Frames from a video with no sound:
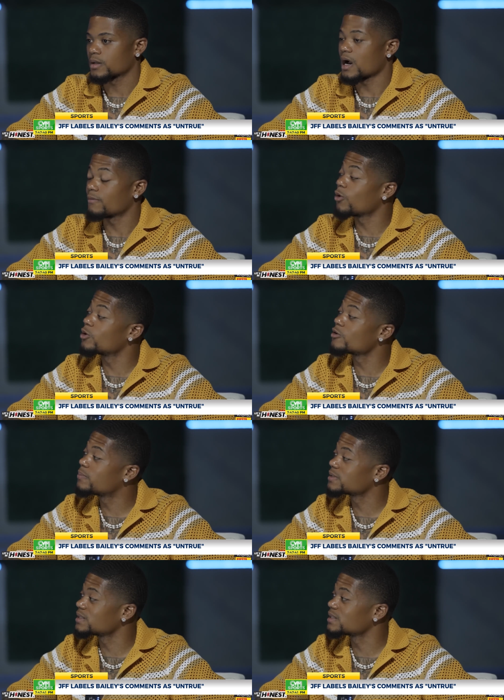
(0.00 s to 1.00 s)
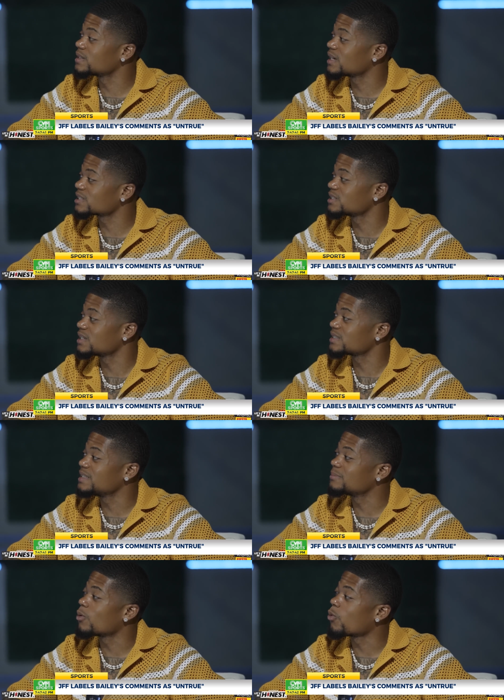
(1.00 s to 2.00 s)
But in a statement issued on
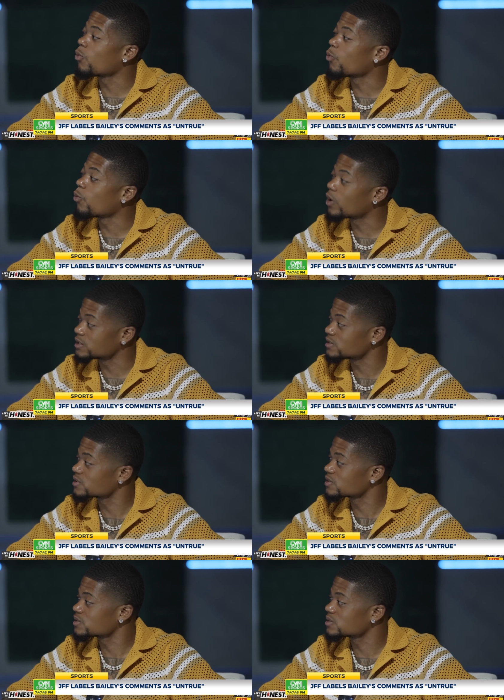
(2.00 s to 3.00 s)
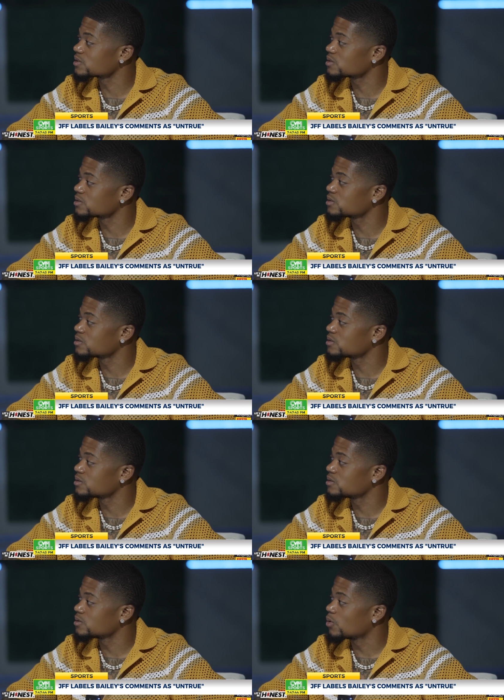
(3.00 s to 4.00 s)
Friday, the JFF labeled
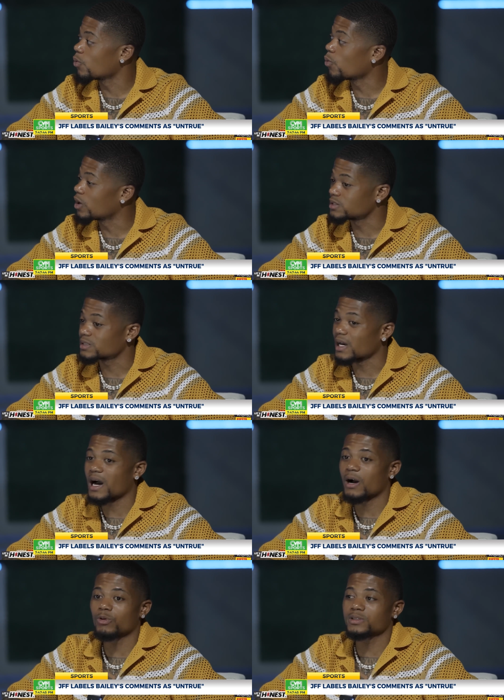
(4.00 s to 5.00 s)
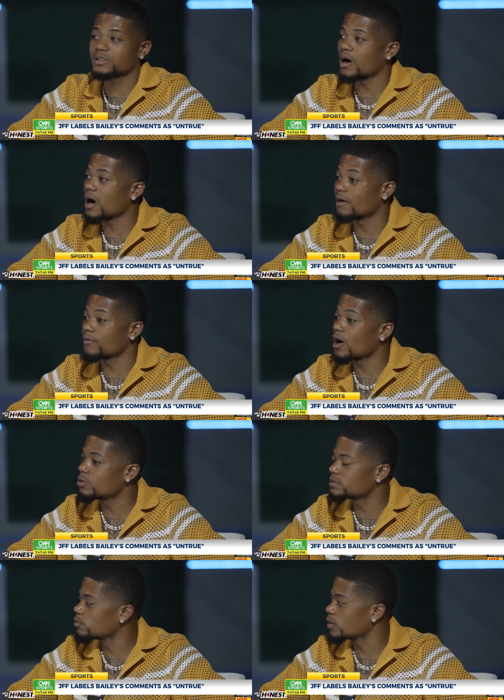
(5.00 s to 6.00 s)
Bailey's utterances as inaccurate
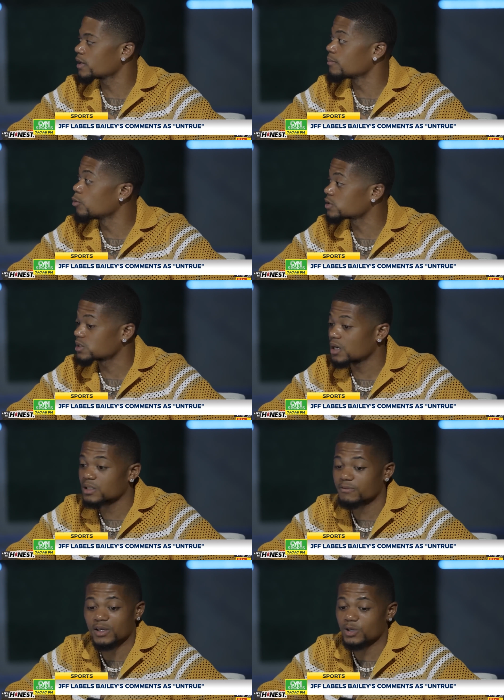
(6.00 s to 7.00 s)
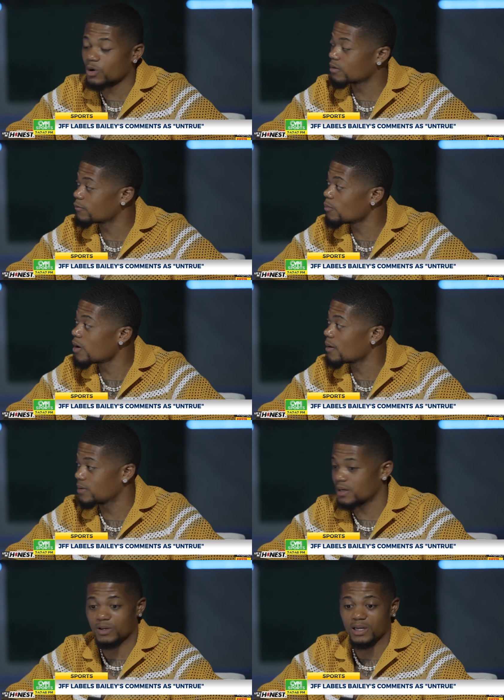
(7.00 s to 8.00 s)
and untrue, stating the
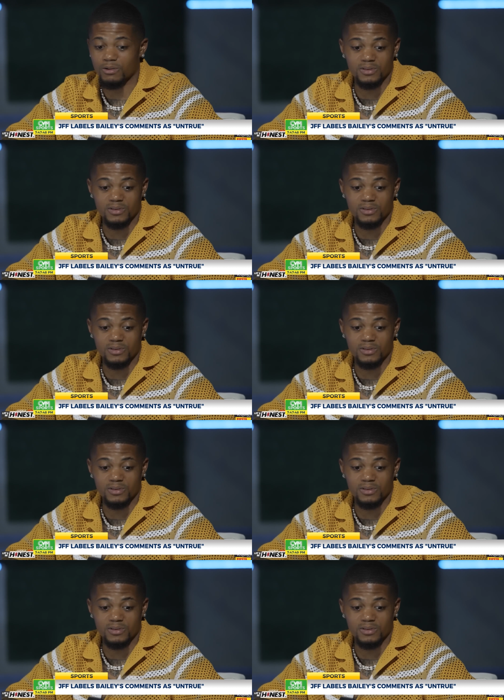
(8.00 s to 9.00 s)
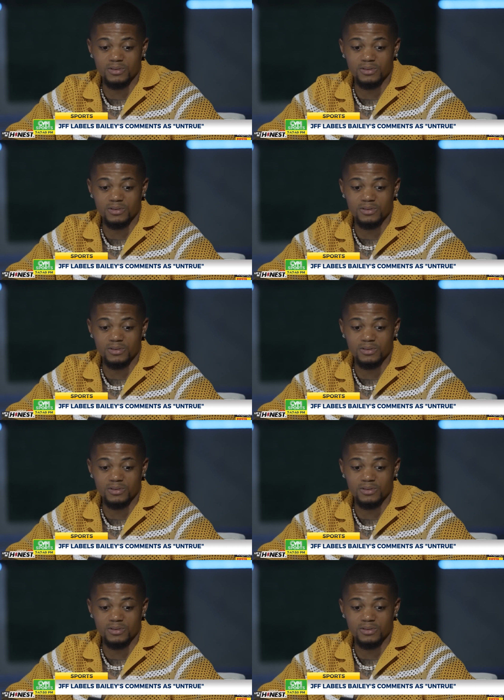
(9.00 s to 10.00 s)
Federation books players' flights
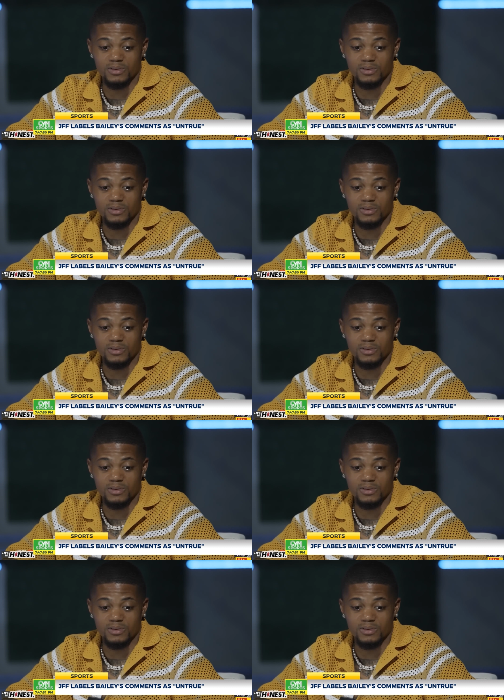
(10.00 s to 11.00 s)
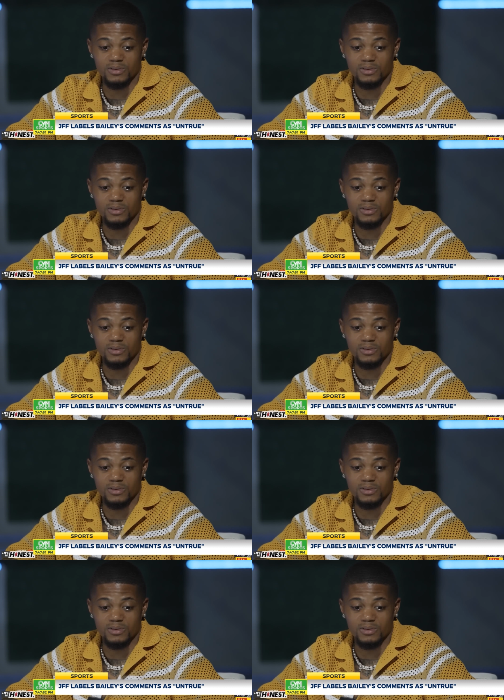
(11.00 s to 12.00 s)
in premium economy category.
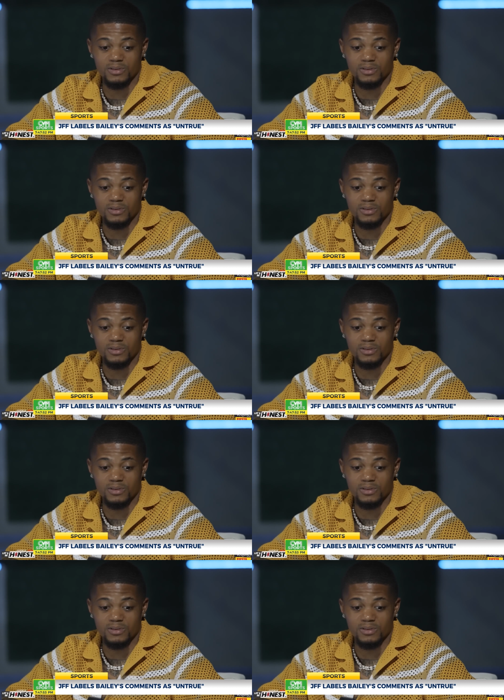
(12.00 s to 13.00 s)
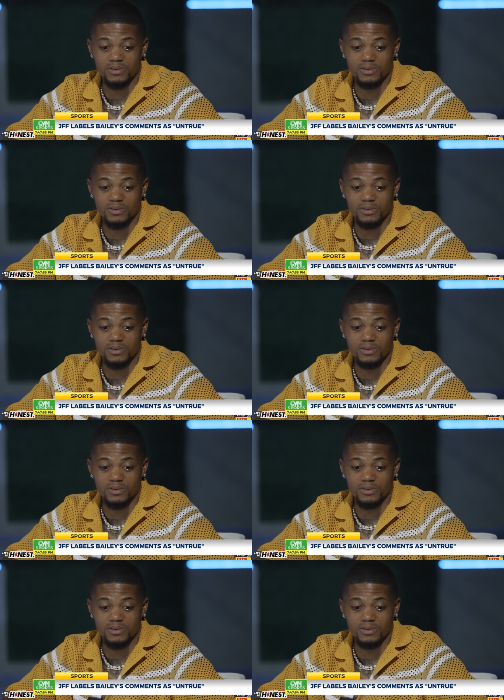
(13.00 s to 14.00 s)
The JFF went on to say
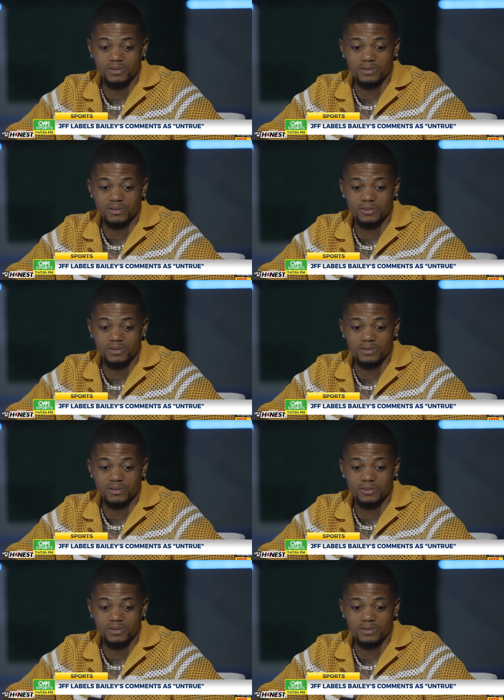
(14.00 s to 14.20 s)
that the